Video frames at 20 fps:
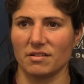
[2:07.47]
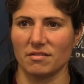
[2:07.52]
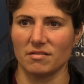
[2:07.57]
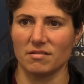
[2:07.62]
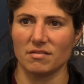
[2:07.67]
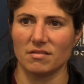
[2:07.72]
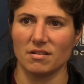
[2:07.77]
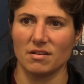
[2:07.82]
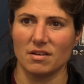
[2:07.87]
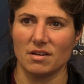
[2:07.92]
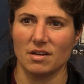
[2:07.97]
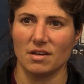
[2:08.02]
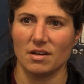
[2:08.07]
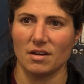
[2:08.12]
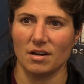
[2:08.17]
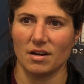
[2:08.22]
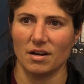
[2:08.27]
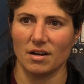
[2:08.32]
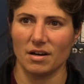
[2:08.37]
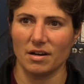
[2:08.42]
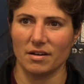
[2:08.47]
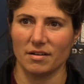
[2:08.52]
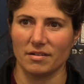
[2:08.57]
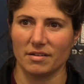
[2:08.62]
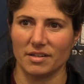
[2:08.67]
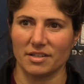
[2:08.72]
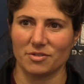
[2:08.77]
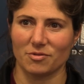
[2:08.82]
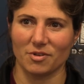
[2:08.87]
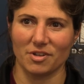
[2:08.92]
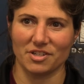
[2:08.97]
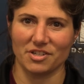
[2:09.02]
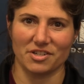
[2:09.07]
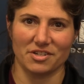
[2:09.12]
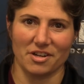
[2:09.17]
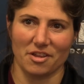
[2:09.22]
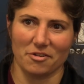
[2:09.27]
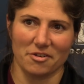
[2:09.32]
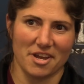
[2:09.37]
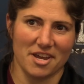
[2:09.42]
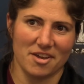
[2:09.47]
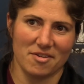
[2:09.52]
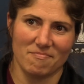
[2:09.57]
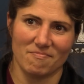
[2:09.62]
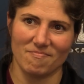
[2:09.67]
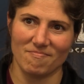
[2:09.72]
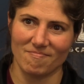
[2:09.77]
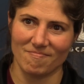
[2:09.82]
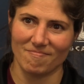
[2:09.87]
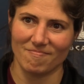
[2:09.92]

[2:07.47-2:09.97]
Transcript: and it's really just another game.